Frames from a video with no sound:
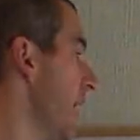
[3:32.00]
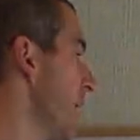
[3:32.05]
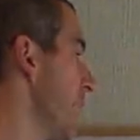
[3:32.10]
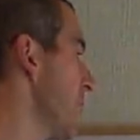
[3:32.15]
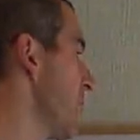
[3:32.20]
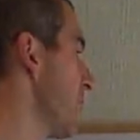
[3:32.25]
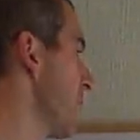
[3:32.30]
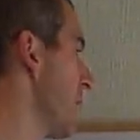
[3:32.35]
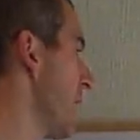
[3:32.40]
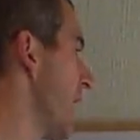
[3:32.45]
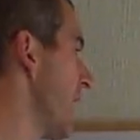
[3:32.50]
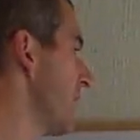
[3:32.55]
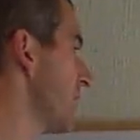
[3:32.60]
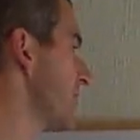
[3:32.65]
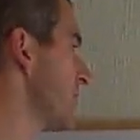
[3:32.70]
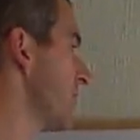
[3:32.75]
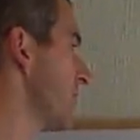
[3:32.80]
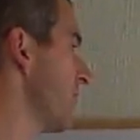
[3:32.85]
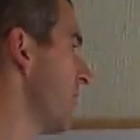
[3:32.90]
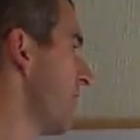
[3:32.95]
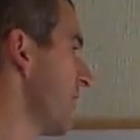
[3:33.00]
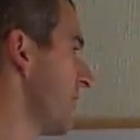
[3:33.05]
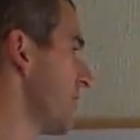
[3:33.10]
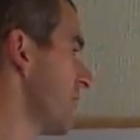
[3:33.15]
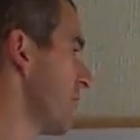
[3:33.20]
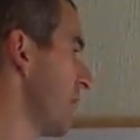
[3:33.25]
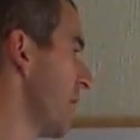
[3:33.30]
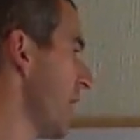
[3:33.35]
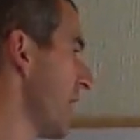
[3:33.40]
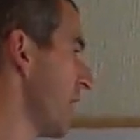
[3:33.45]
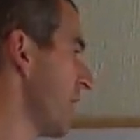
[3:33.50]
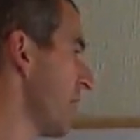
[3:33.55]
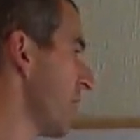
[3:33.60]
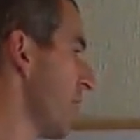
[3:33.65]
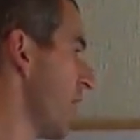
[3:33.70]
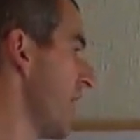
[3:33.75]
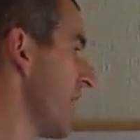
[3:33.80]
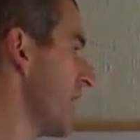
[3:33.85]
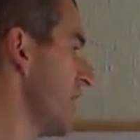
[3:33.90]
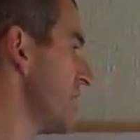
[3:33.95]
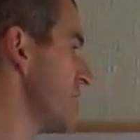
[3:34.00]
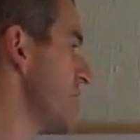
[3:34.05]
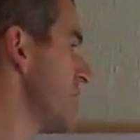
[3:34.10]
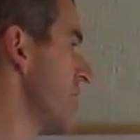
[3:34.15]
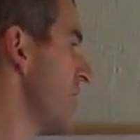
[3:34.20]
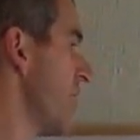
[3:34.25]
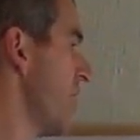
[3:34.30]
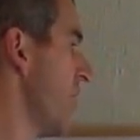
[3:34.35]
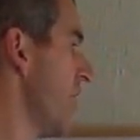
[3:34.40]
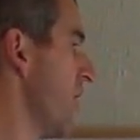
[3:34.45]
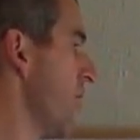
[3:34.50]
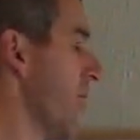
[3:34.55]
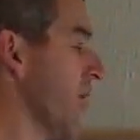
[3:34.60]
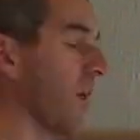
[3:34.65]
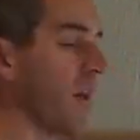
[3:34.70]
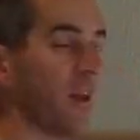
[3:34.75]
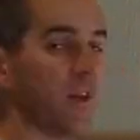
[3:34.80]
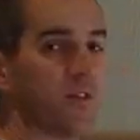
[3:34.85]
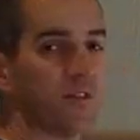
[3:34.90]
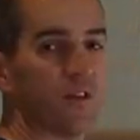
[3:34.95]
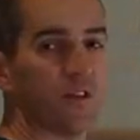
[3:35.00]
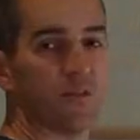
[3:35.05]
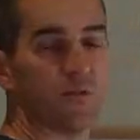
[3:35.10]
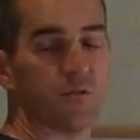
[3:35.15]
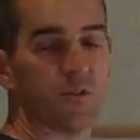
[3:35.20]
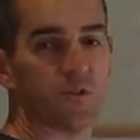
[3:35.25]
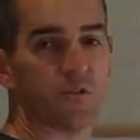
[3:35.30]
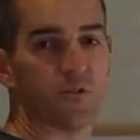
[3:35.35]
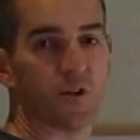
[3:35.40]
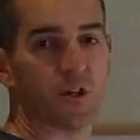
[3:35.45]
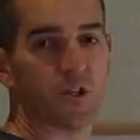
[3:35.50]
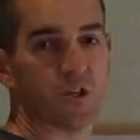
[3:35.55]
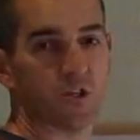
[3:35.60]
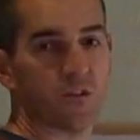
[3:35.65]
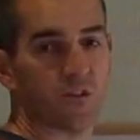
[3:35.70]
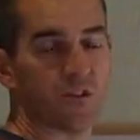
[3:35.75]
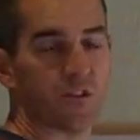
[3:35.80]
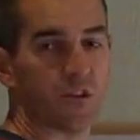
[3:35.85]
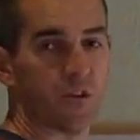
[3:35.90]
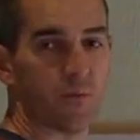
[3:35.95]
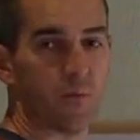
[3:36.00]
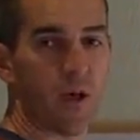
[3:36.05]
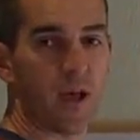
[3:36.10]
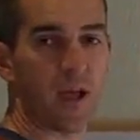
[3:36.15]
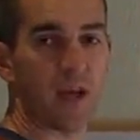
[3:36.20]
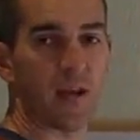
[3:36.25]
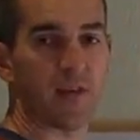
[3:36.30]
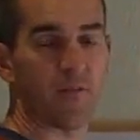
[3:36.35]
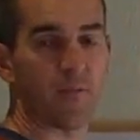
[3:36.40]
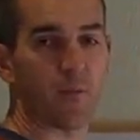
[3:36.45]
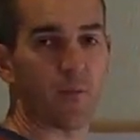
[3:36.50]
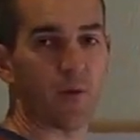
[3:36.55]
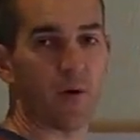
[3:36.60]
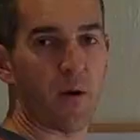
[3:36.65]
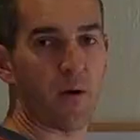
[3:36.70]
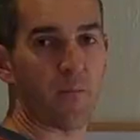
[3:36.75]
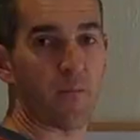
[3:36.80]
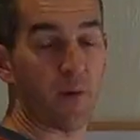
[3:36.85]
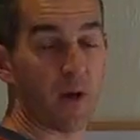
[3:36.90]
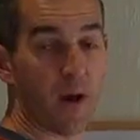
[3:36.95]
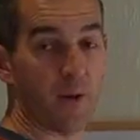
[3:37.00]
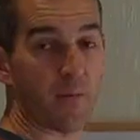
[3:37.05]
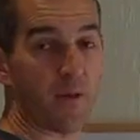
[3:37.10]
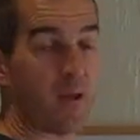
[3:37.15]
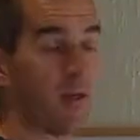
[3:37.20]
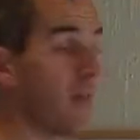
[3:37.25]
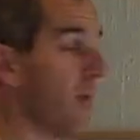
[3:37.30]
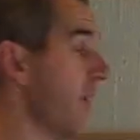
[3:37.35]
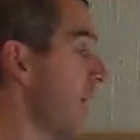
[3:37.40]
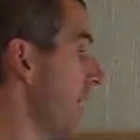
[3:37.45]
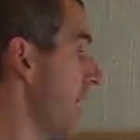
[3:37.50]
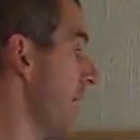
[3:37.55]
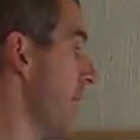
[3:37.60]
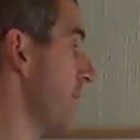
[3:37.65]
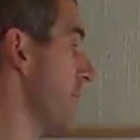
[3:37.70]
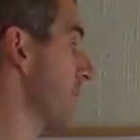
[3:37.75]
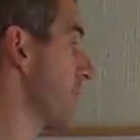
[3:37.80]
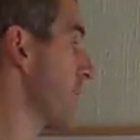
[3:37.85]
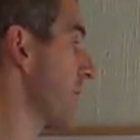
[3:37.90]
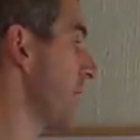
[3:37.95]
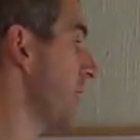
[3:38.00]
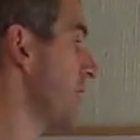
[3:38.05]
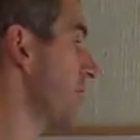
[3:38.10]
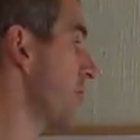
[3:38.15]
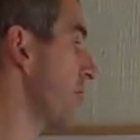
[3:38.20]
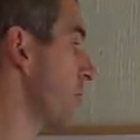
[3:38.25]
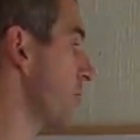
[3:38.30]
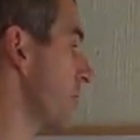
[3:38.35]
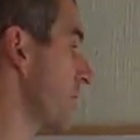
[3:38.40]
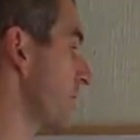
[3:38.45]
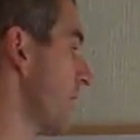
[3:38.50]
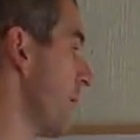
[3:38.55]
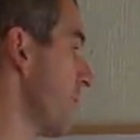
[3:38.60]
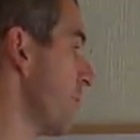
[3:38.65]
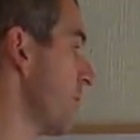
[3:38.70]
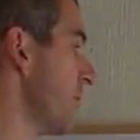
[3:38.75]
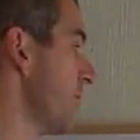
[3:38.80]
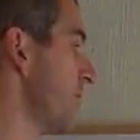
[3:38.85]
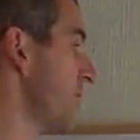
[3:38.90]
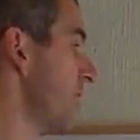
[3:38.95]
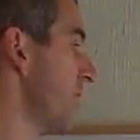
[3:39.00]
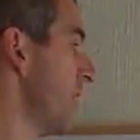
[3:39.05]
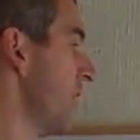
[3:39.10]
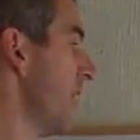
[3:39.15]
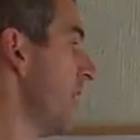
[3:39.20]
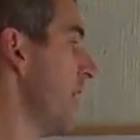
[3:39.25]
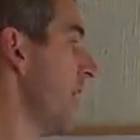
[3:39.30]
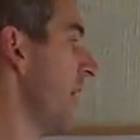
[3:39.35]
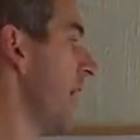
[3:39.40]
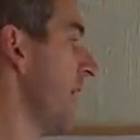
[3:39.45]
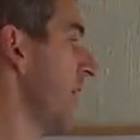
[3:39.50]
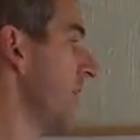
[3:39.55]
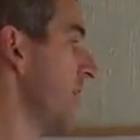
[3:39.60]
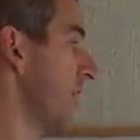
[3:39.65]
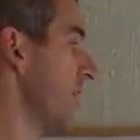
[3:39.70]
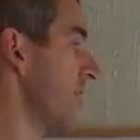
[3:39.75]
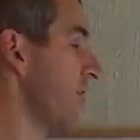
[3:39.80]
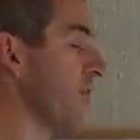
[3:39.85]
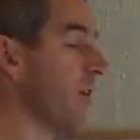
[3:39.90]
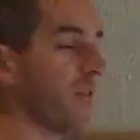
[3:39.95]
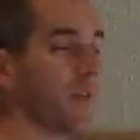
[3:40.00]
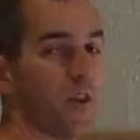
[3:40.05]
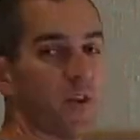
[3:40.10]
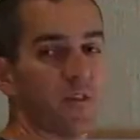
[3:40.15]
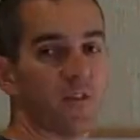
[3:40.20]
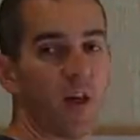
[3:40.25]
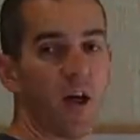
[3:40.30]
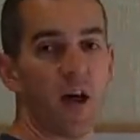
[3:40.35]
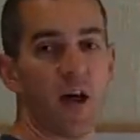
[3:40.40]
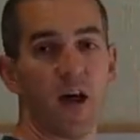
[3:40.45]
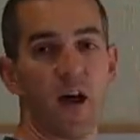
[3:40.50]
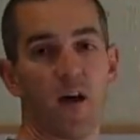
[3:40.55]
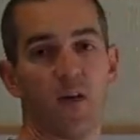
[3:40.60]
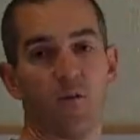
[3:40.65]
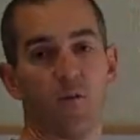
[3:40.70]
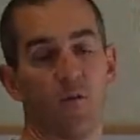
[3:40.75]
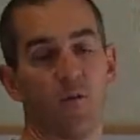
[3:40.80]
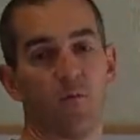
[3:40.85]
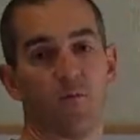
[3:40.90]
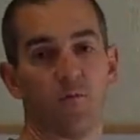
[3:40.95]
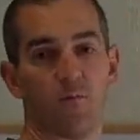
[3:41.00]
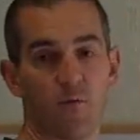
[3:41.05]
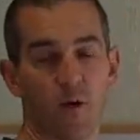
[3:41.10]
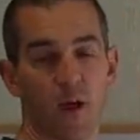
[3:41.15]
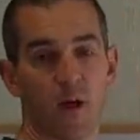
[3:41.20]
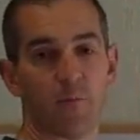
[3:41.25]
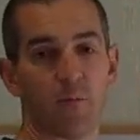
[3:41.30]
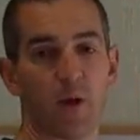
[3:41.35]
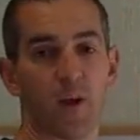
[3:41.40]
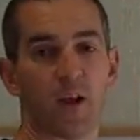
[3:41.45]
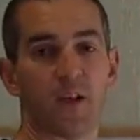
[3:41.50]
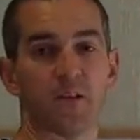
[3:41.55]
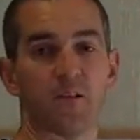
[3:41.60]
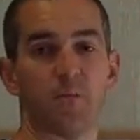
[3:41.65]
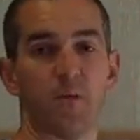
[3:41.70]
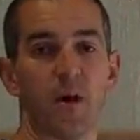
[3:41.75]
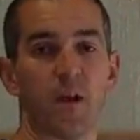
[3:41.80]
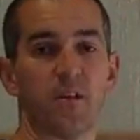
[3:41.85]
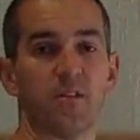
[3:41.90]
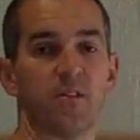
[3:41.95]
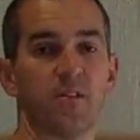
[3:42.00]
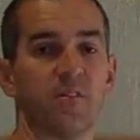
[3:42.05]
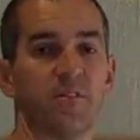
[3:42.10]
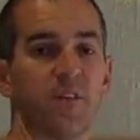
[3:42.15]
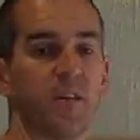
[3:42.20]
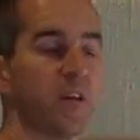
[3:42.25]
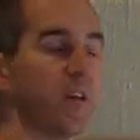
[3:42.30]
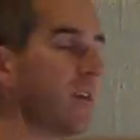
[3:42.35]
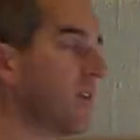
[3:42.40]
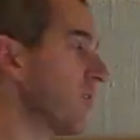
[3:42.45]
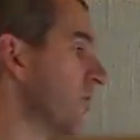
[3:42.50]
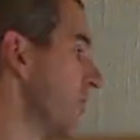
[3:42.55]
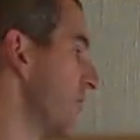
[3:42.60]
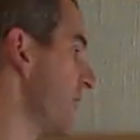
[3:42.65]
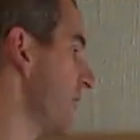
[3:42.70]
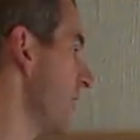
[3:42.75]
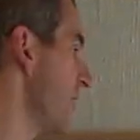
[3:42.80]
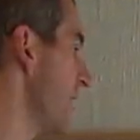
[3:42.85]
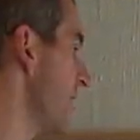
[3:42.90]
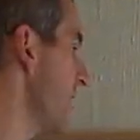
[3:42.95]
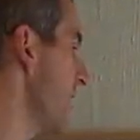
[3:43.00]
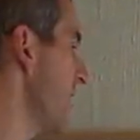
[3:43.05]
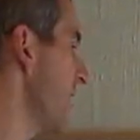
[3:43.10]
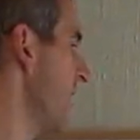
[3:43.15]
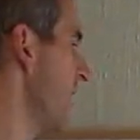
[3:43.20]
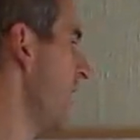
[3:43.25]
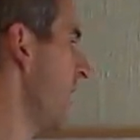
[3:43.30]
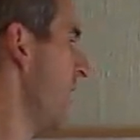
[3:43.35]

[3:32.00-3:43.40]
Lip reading: You've been asked to find the domain and the range. Well, unless there's restrictions, the domain of a parabola is all real numbers. You can either write that as r or round brackets minus infinity to infinity.